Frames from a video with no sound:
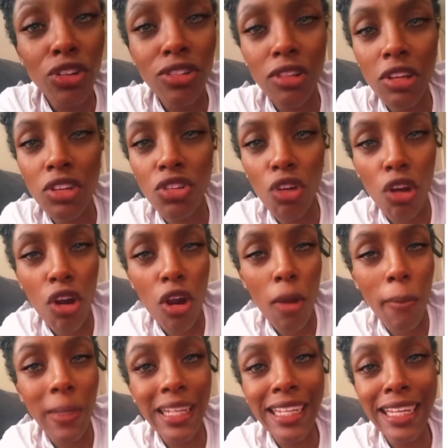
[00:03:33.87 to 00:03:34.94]
These are
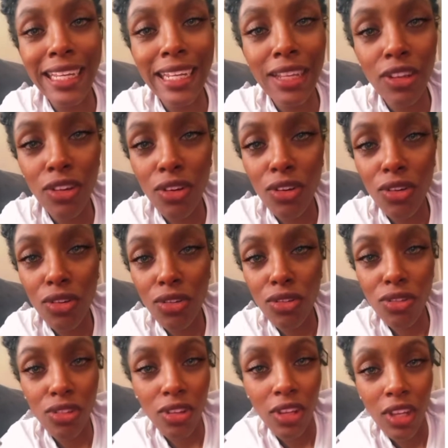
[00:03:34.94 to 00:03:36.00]

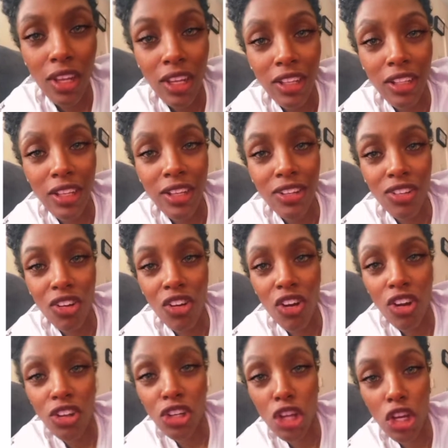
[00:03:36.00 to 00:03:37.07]
millennials. These are
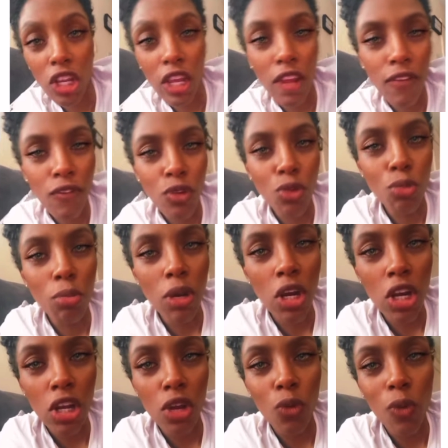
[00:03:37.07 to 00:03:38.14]
Nuck If You
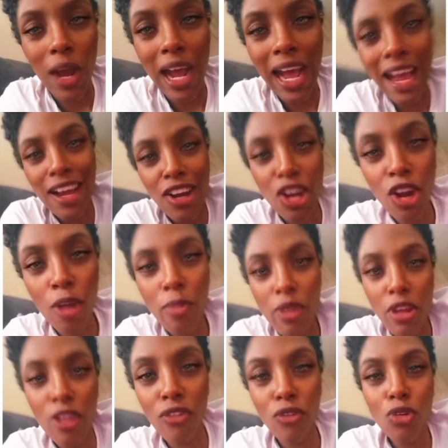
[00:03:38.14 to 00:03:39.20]
Buck. Why up
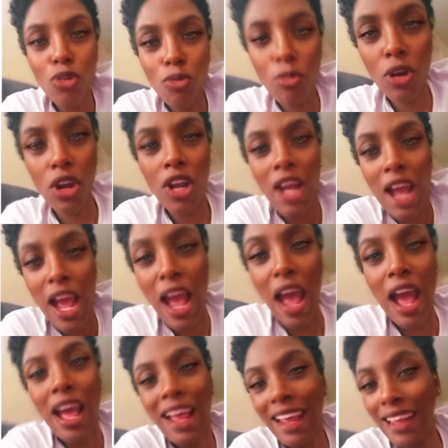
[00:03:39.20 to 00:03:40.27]
if you buck?
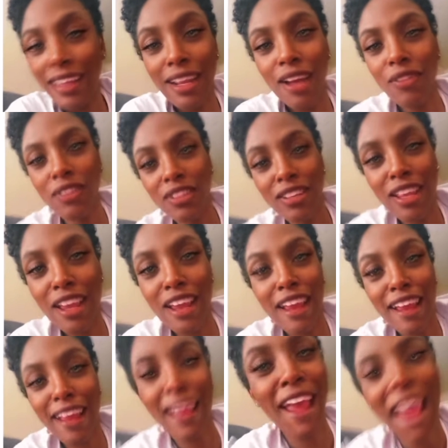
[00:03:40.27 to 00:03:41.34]
I ain't never
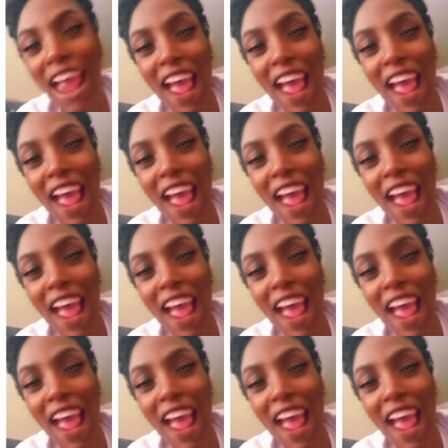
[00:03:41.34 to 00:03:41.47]
scared, bitch.